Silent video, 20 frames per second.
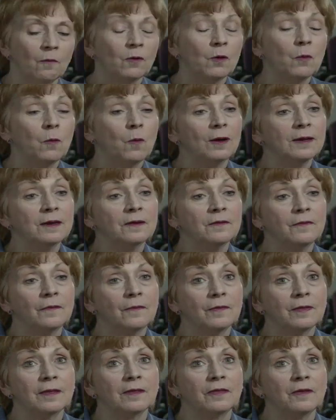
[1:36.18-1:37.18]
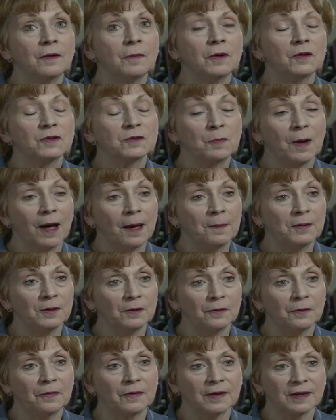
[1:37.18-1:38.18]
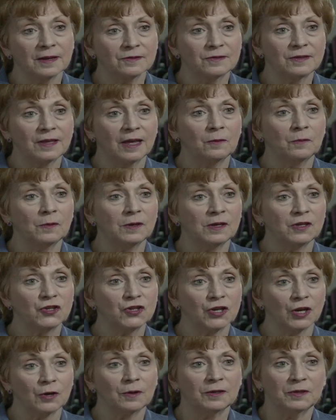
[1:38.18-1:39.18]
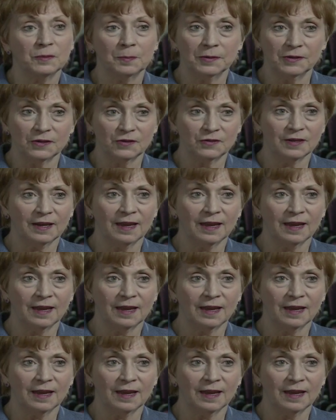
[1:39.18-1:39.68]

Well, one of the most popular things that we show at the police